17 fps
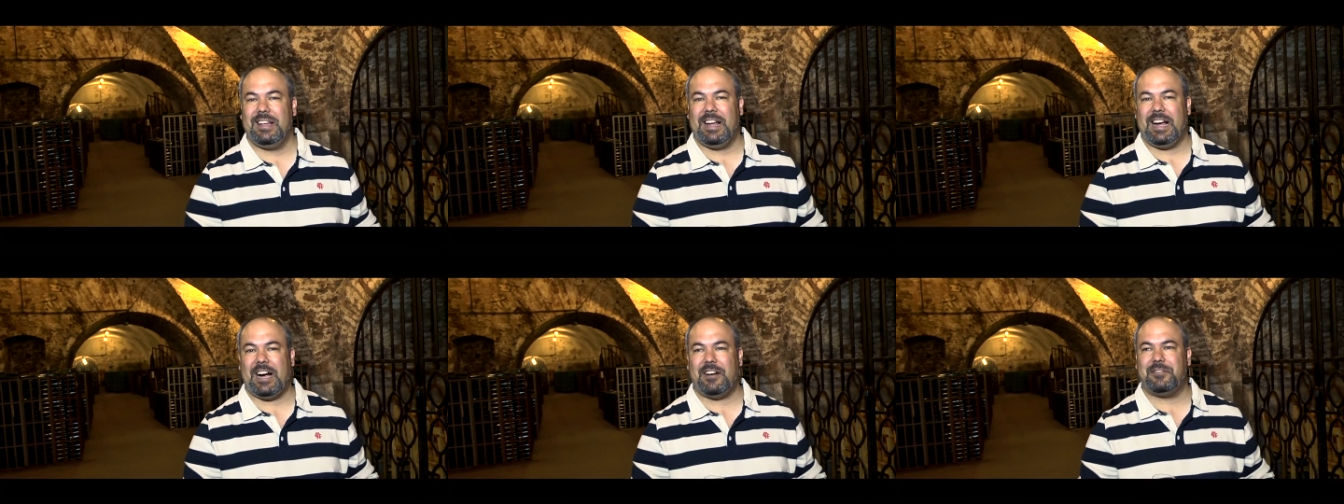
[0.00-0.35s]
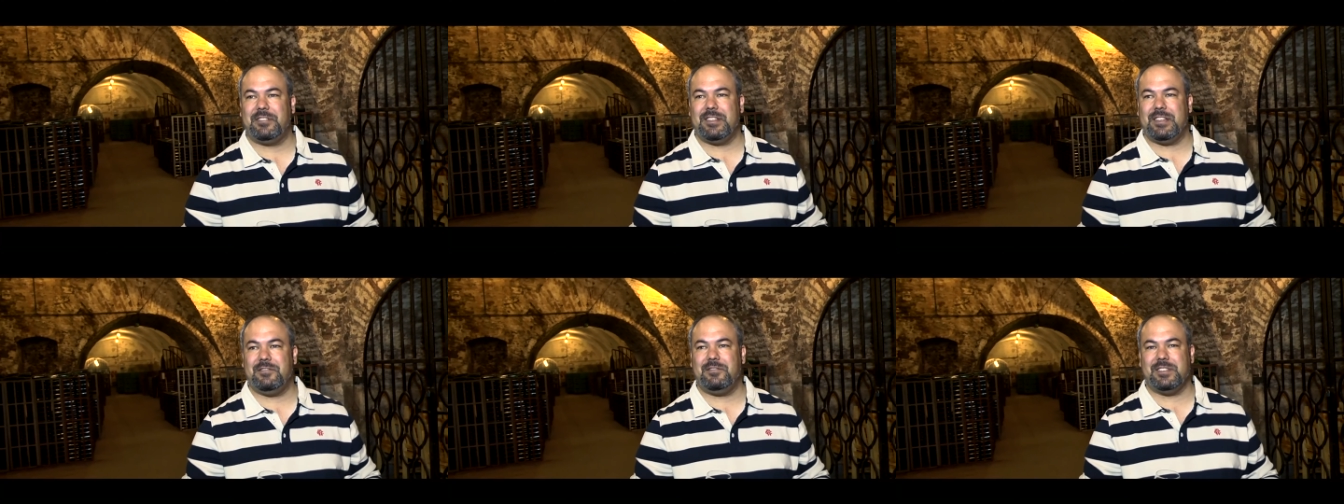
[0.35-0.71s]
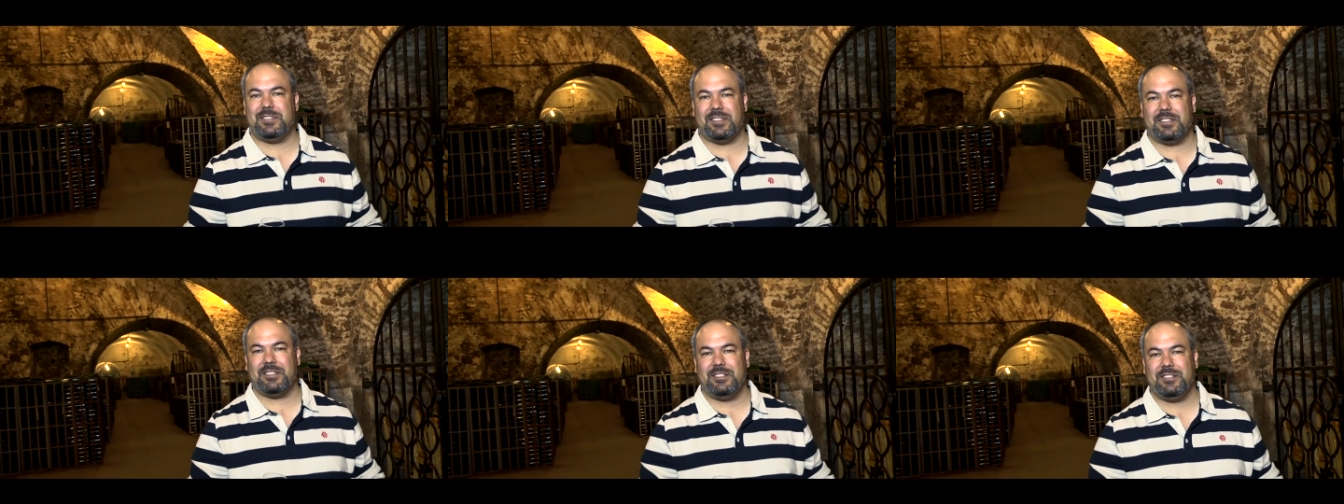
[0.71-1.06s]
after their
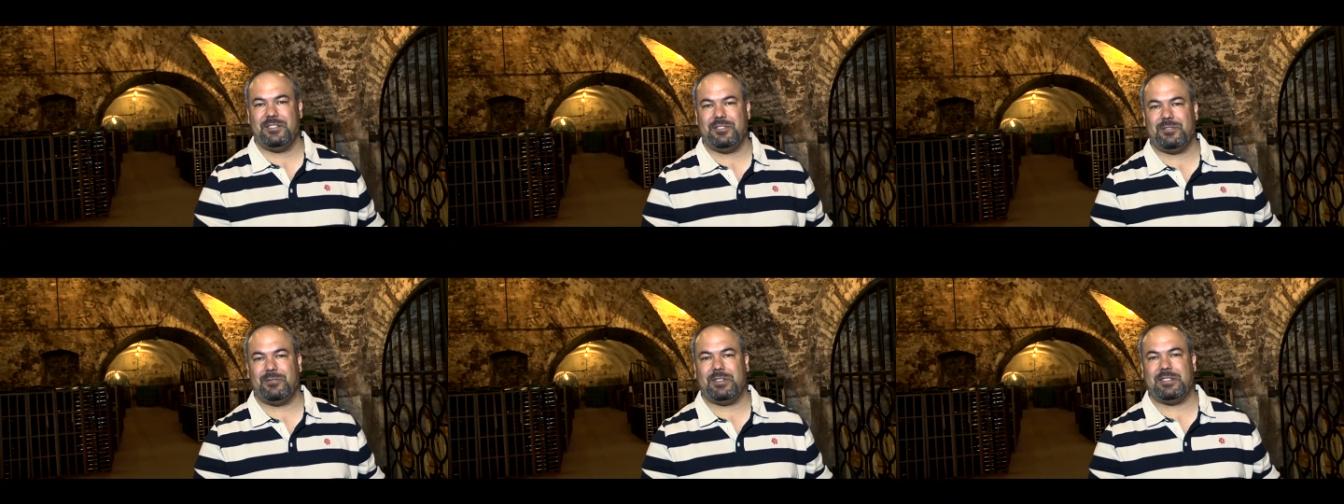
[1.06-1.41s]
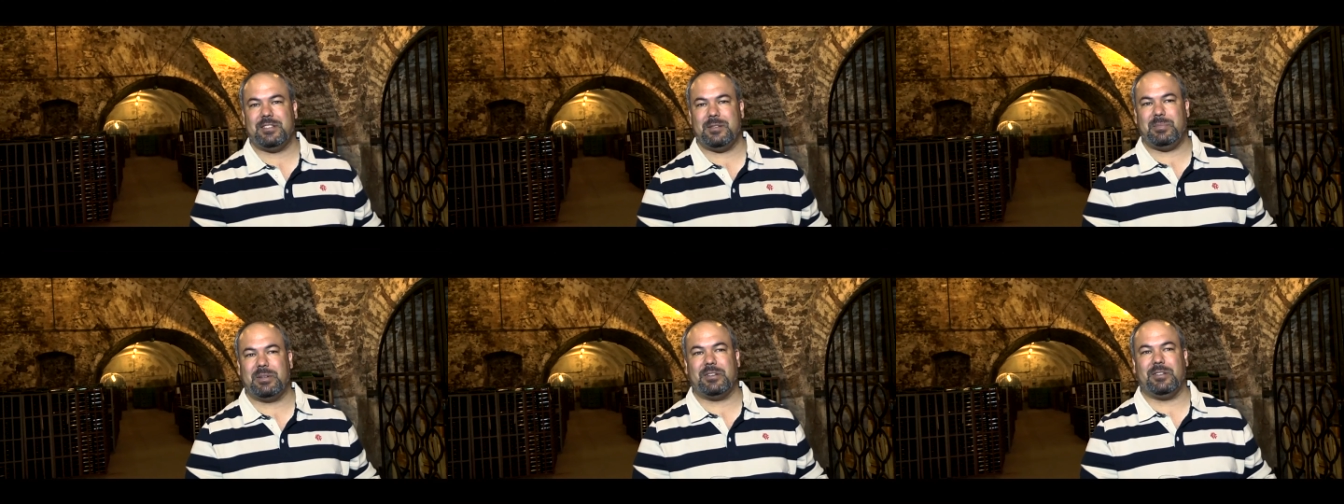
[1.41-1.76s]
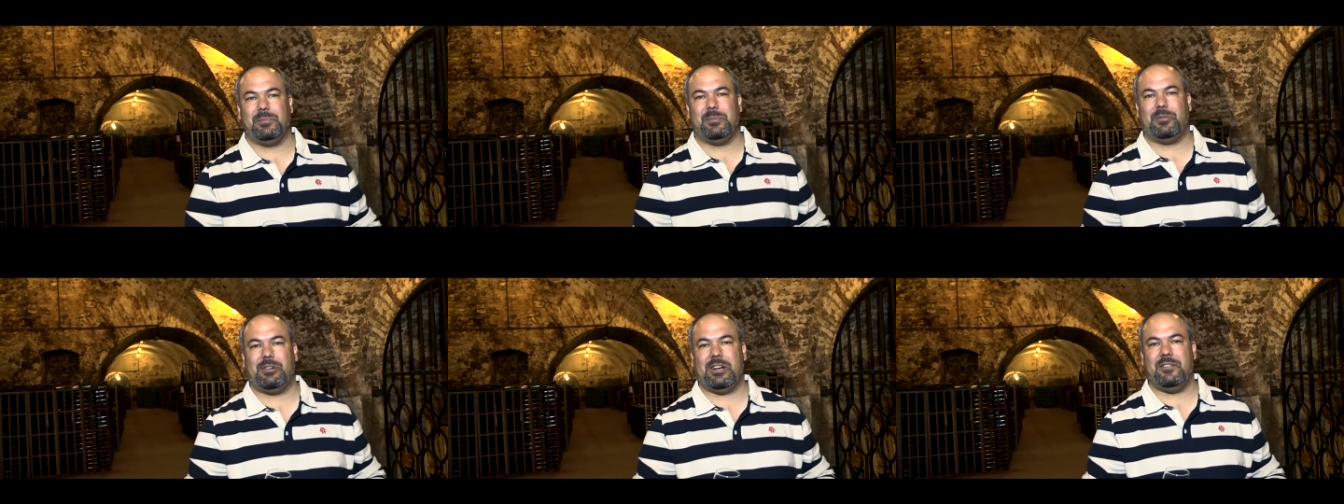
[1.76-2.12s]
visit to a typical
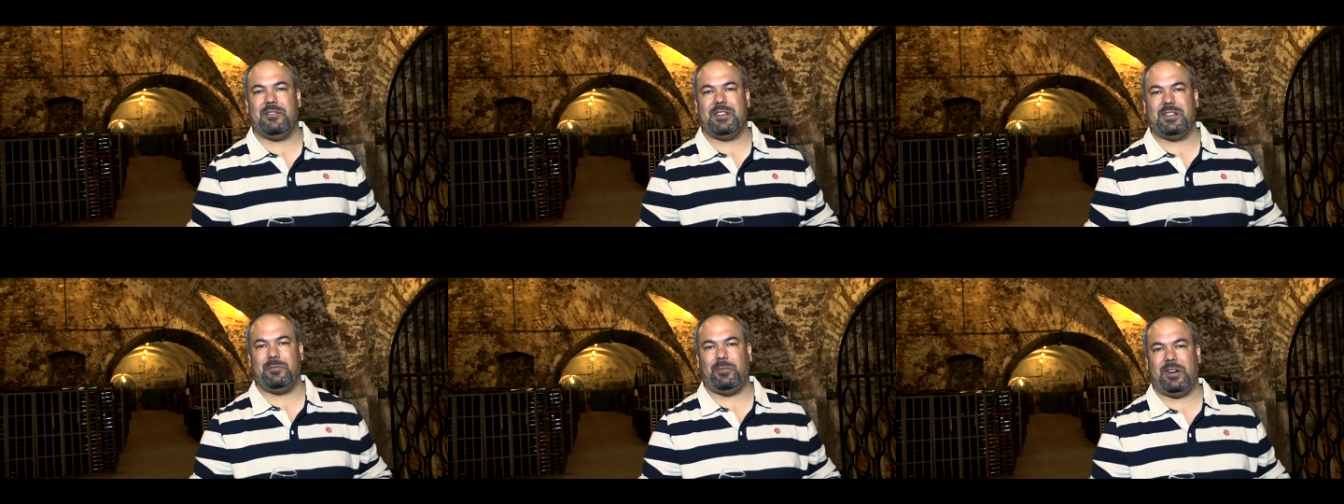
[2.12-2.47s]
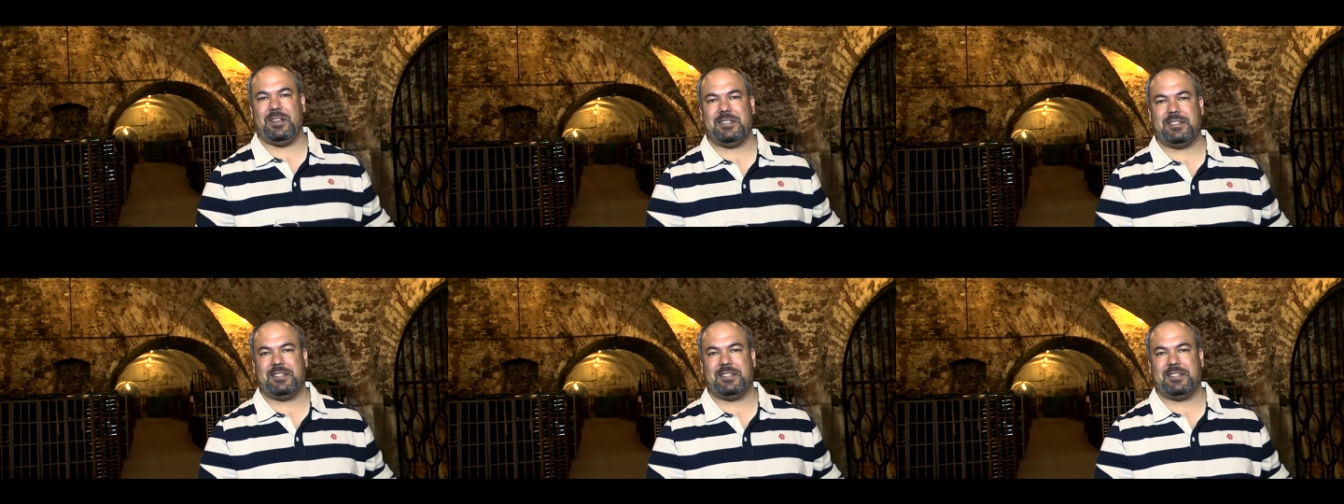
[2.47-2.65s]
Moravian wine